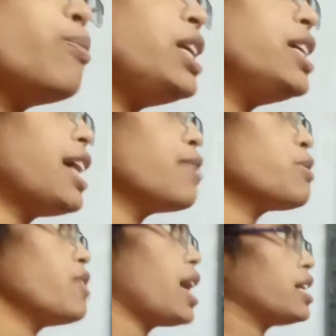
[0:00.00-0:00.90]
many types
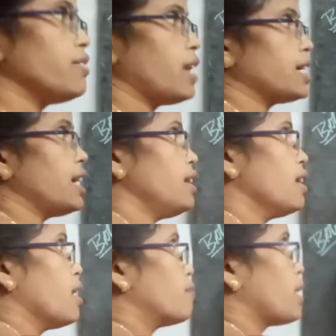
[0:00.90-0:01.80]
we are divided?
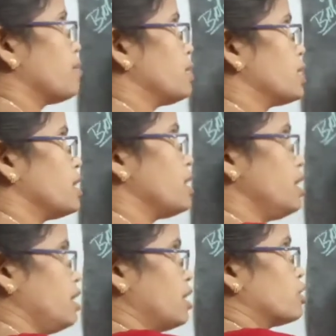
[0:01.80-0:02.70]
Primarily
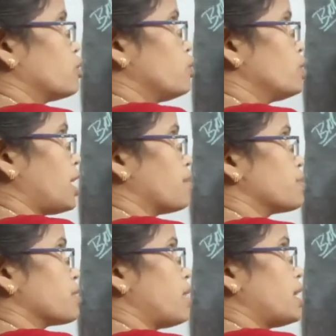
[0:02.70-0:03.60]
two
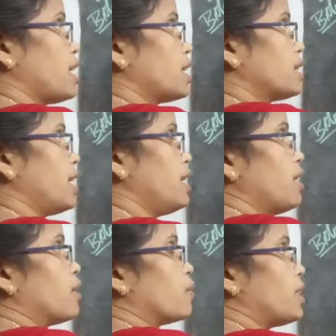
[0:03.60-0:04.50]
types. What are they?
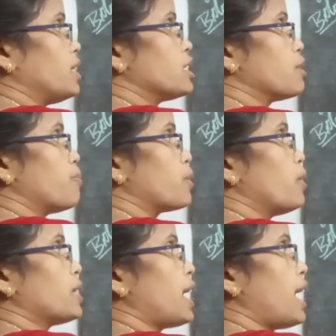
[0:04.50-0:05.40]
One is
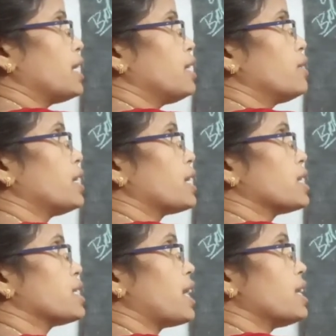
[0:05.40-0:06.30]

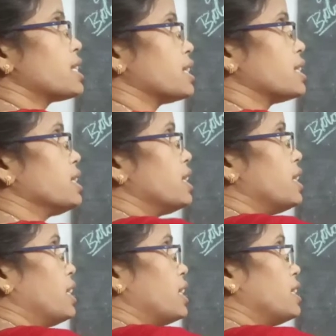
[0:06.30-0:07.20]
prokaryotic cells
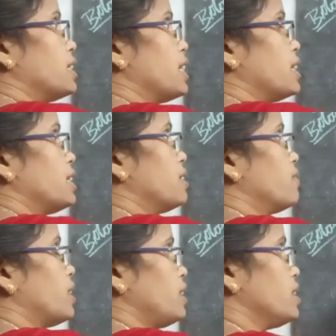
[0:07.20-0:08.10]
and another
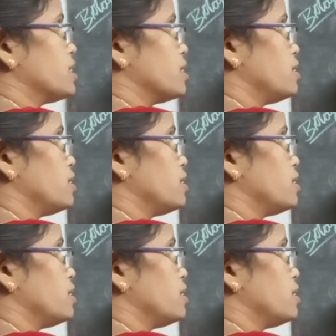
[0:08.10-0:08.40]
one is